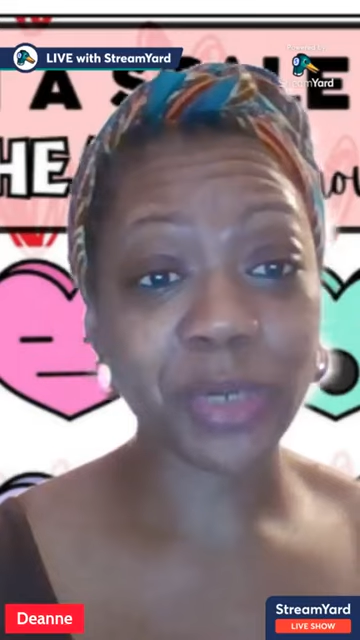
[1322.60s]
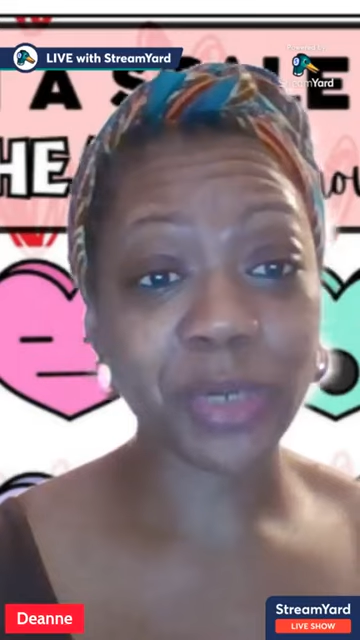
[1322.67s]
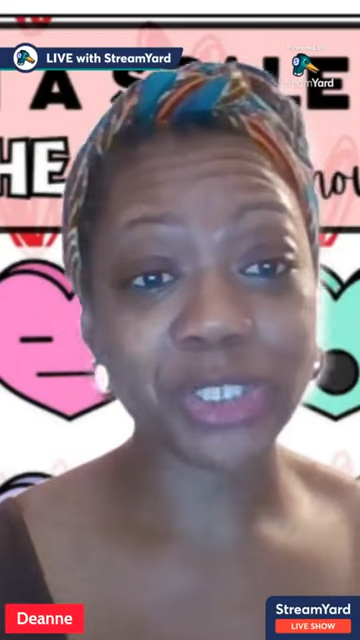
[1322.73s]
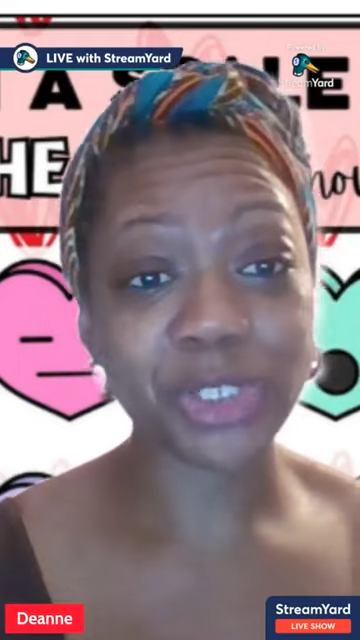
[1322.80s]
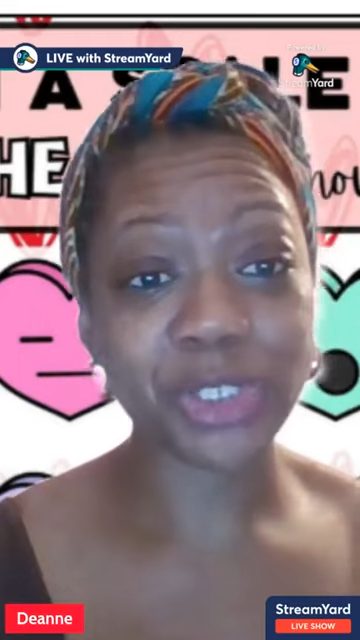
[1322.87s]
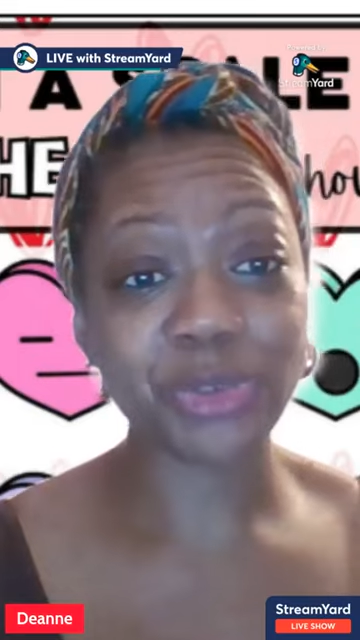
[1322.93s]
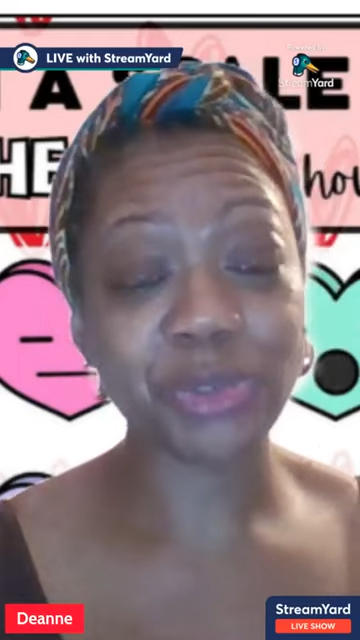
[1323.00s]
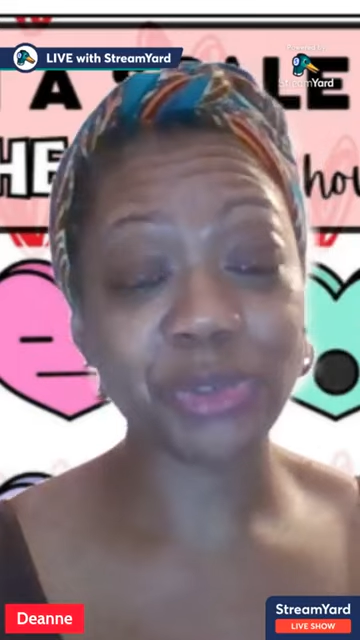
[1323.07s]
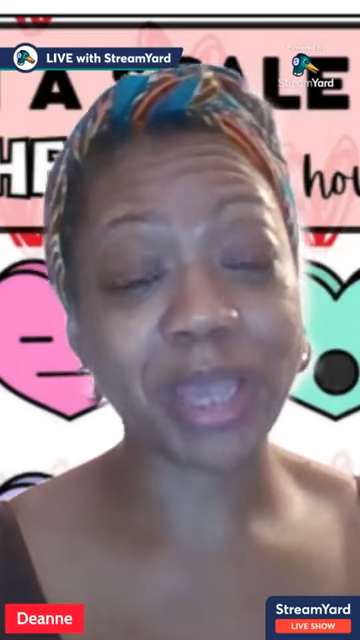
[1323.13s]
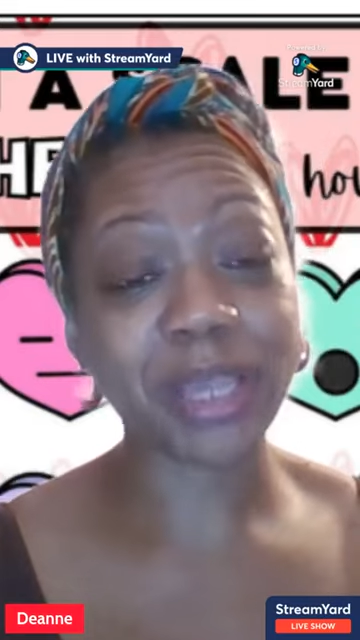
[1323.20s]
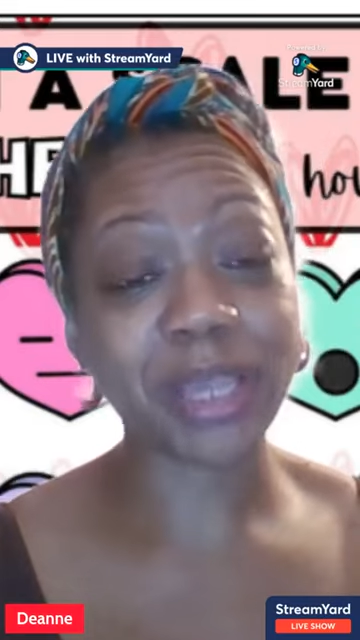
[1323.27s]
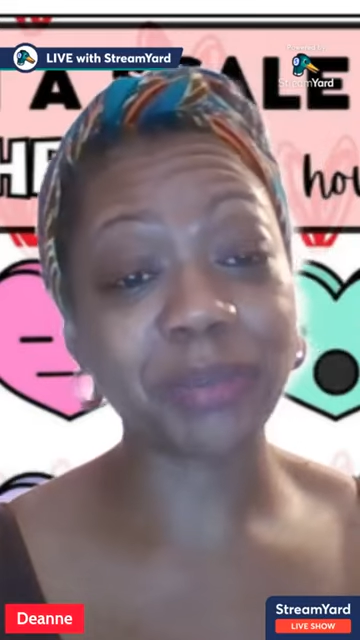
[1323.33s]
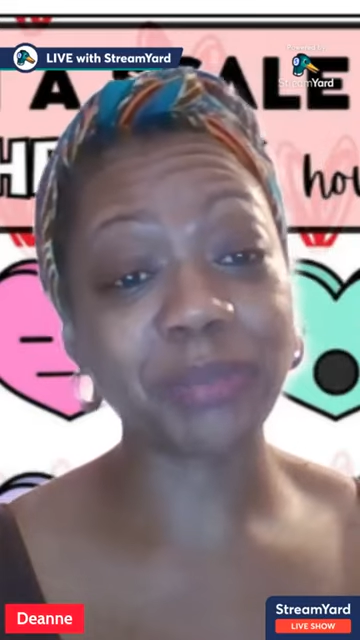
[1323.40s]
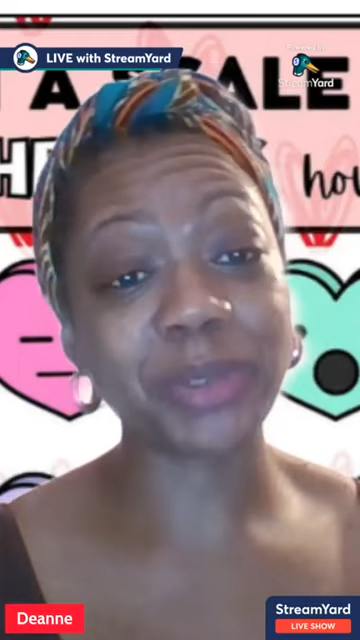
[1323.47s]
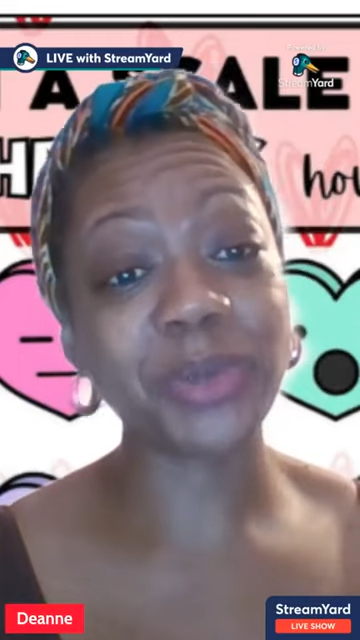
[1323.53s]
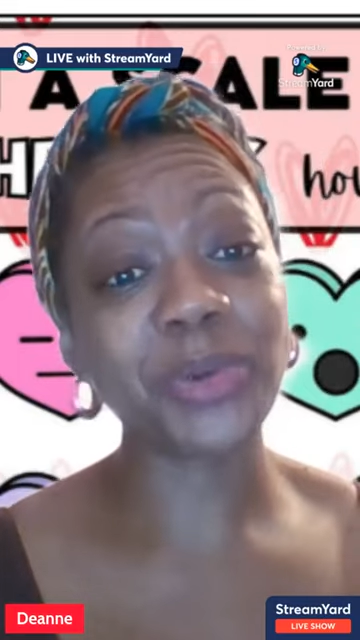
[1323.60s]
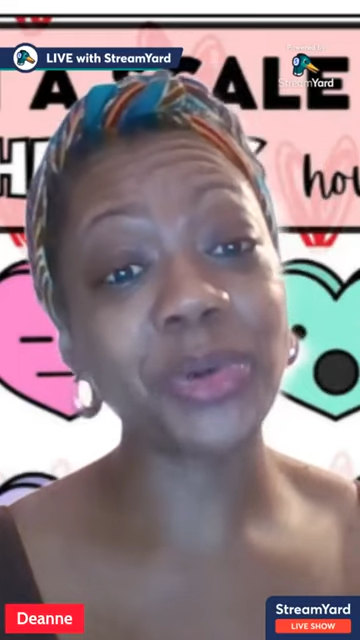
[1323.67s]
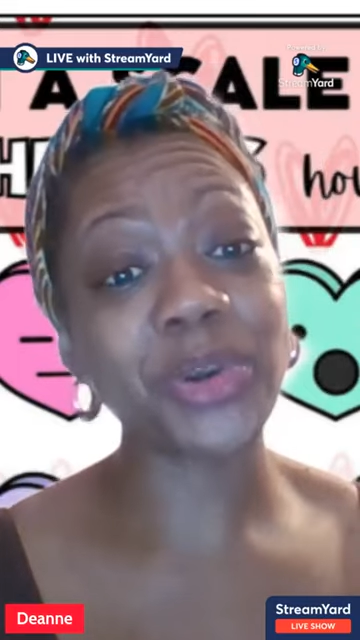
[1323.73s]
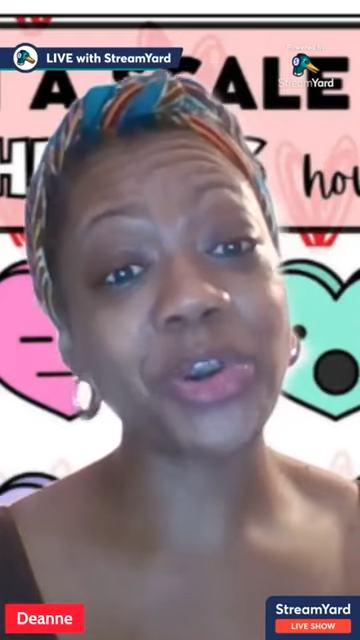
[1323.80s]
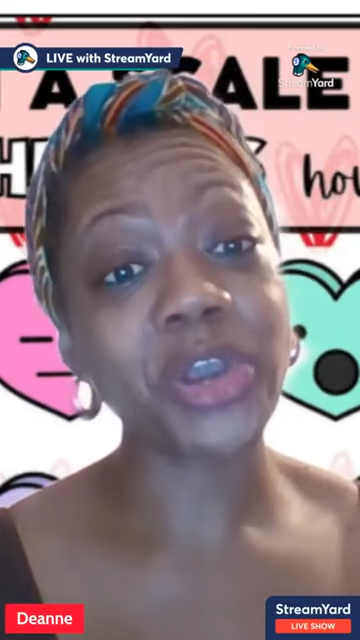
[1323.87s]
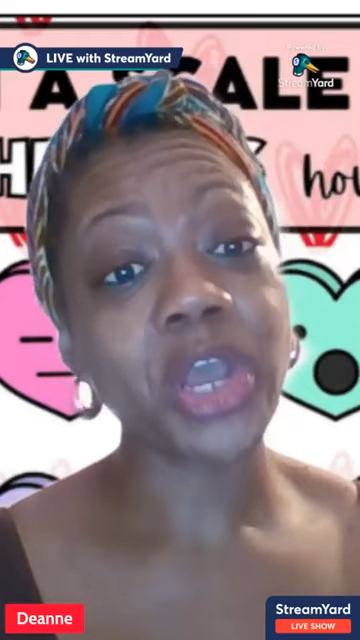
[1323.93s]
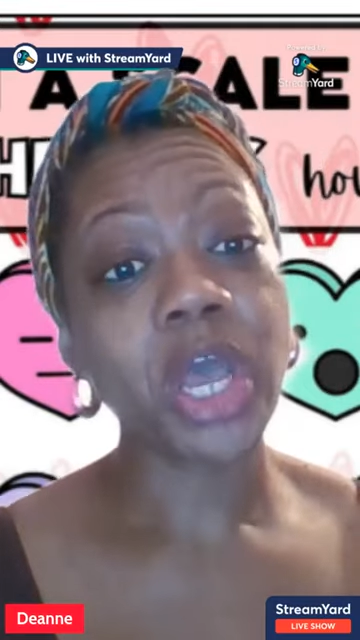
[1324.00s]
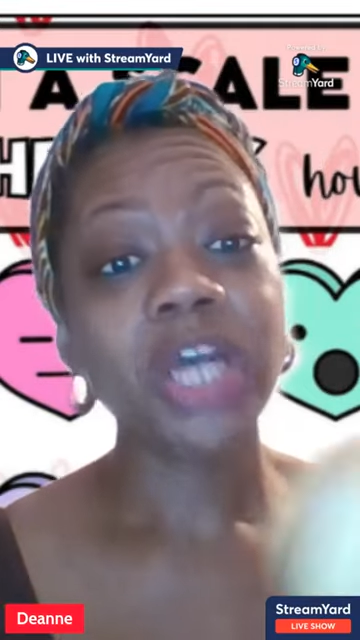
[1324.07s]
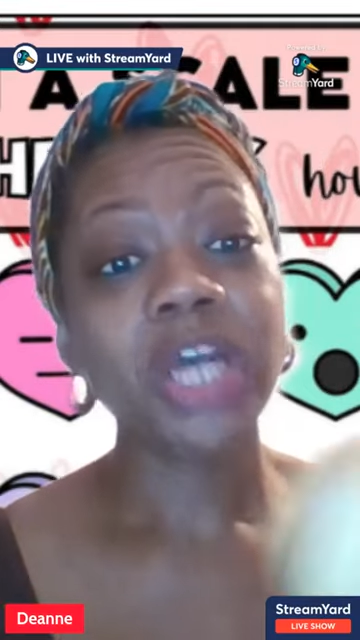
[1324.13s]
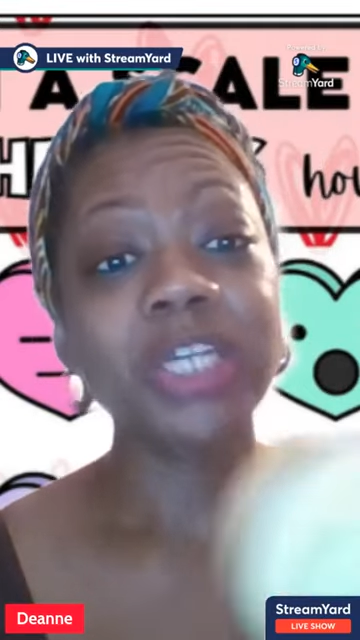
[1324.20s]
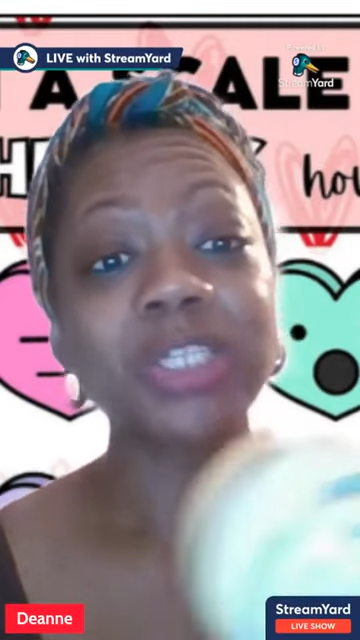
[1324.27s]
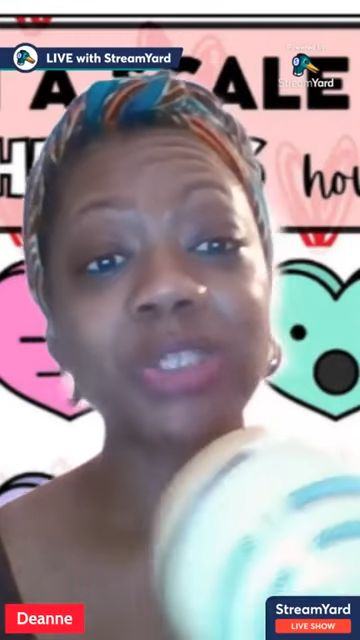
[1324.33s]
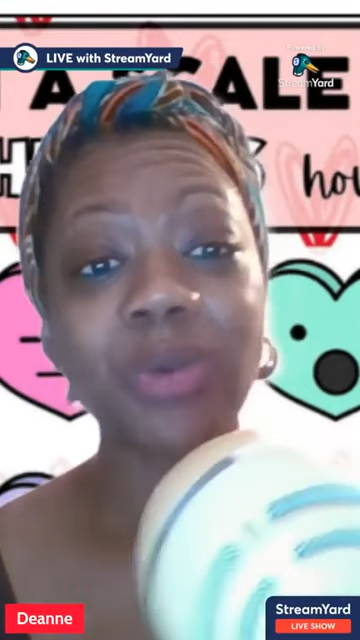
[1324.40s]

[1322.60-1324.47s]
to use my computer so